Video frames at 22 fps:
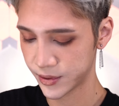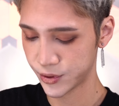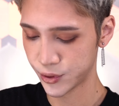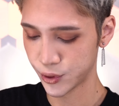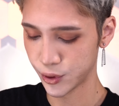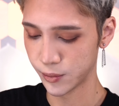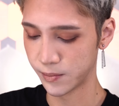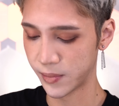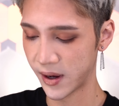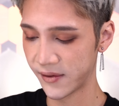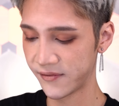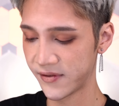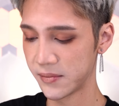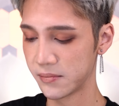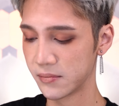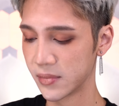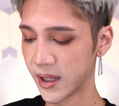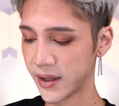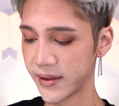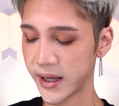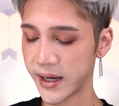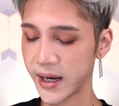To buff and
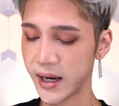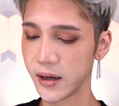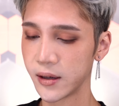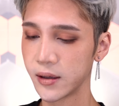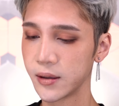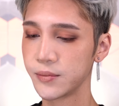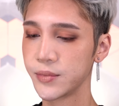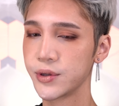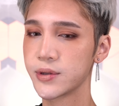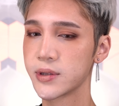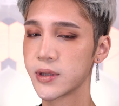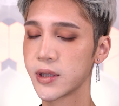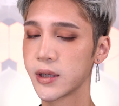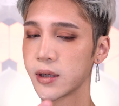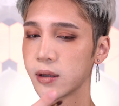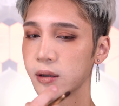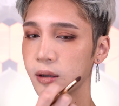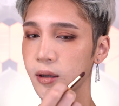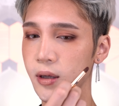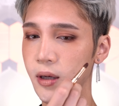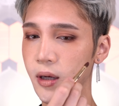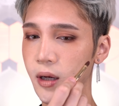blend that out, I'm
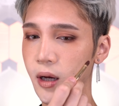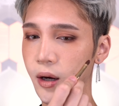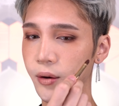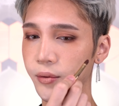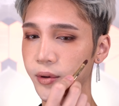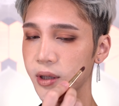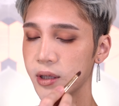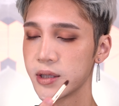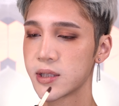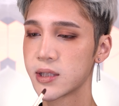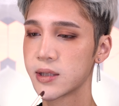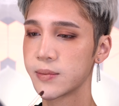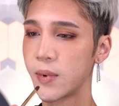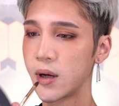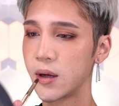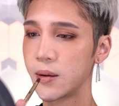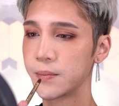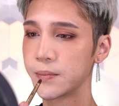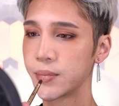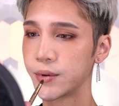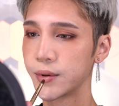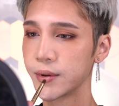using a really
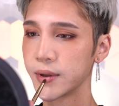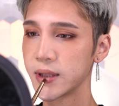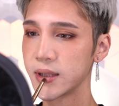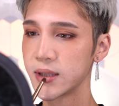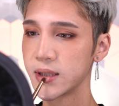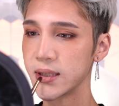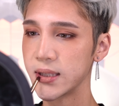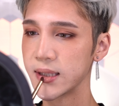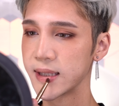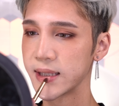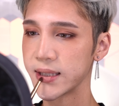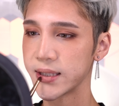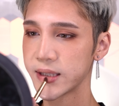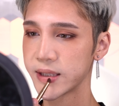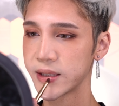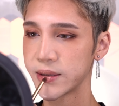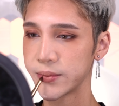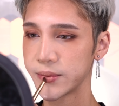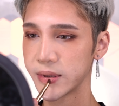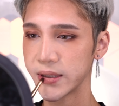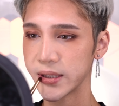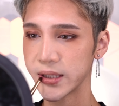small pointy
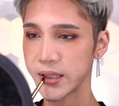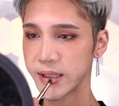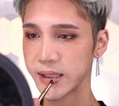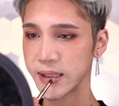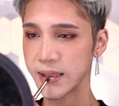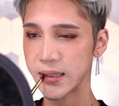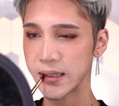eyeshadow brush.